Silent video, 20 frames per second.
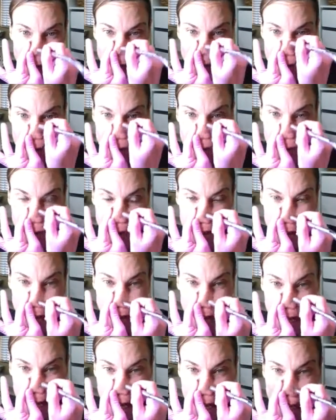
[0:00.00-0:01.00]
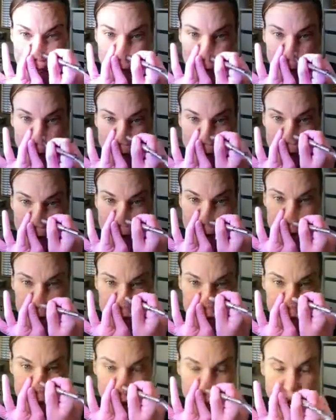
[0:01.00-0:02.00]
So that's why I always
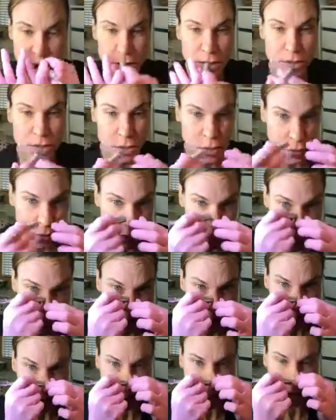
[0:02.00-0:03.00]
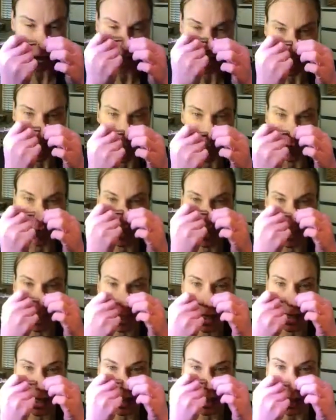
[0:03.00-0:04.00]
treat the nose and the chin
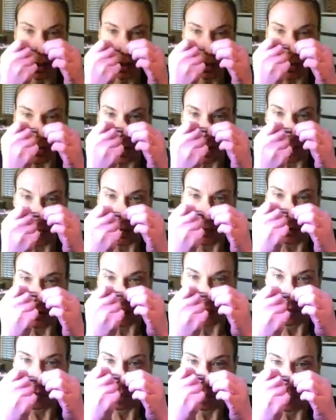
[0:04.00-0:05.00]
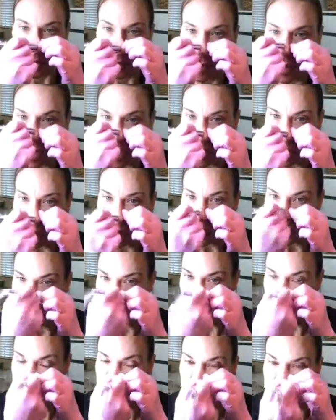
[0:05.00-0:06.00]
area really well,
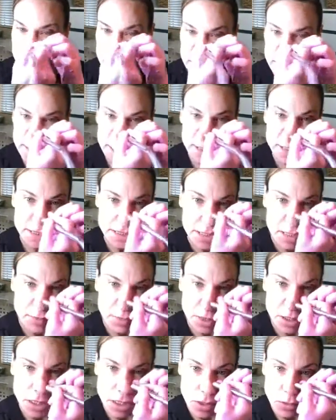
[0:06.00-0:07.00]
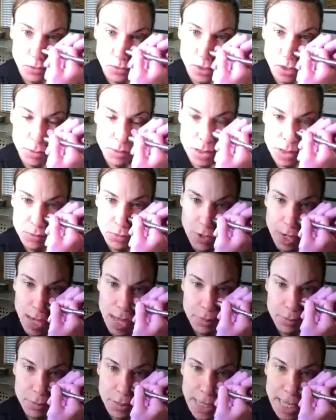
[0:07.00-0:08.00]
because that's typically where people
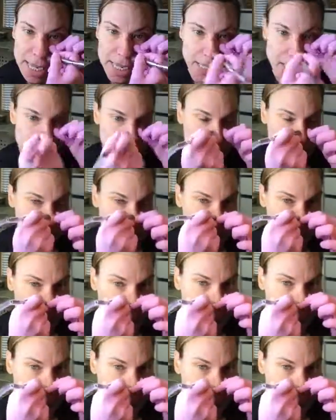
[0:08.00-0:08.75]
have blackheads.